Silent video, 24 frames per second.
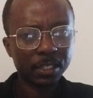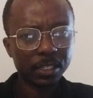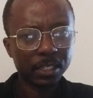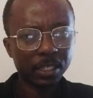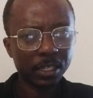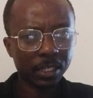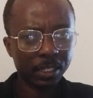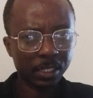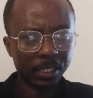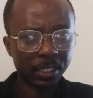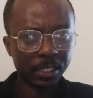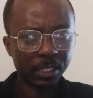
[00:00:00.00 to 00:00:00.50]

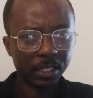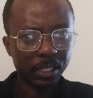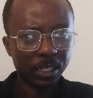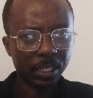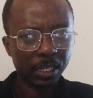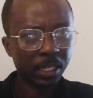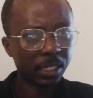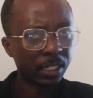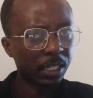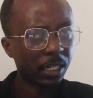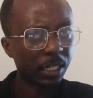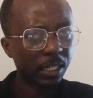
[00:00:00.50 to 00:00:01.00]
Yes,
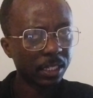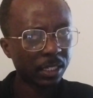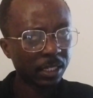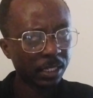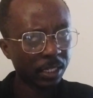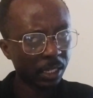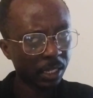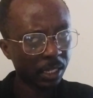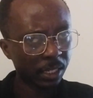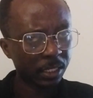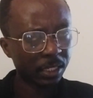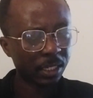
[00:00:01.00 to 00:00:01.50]
he didn't
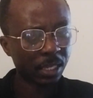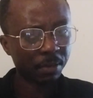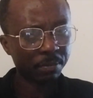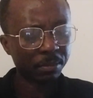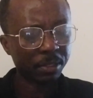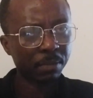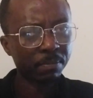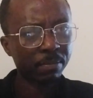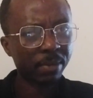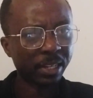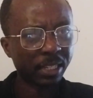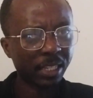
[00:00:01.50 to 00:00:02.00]
say
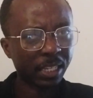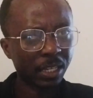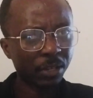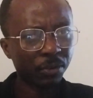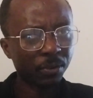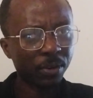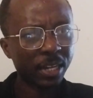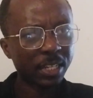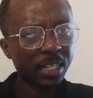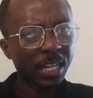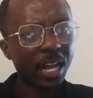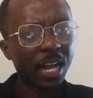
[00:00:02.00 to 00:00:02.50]
something, but he
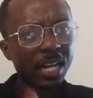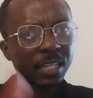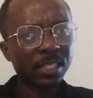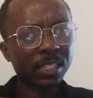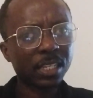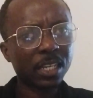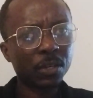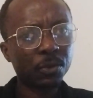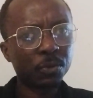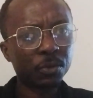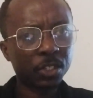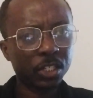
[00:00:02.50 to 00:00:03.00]
rather
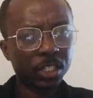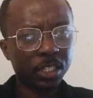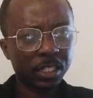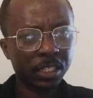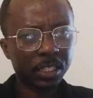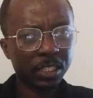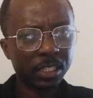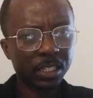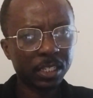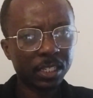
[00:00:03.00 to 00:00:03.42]
asked a question.